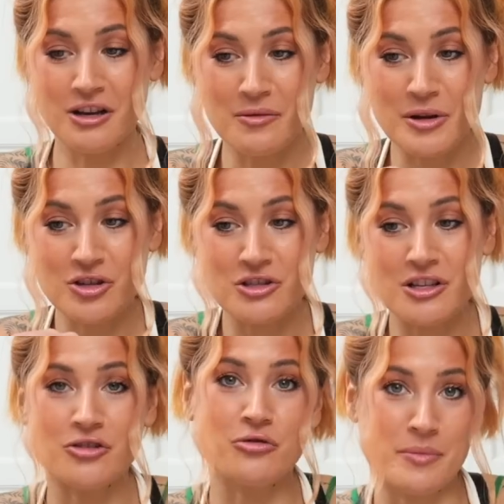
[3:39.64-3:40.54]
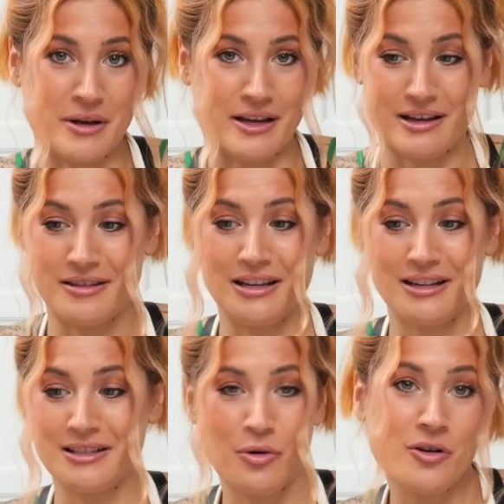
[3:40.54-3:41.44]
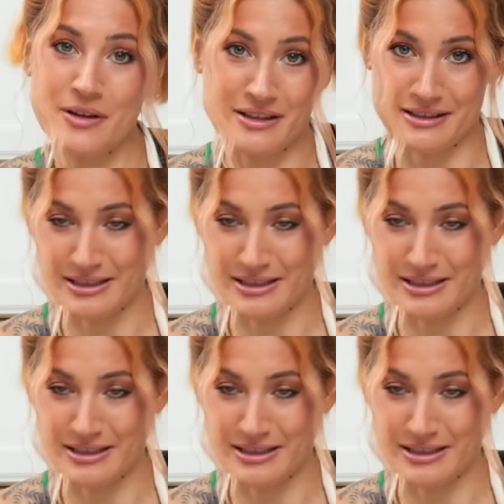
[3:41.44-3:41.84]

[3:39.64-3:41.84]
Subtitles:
gotta make sure it's not dripping, and then it's perfectly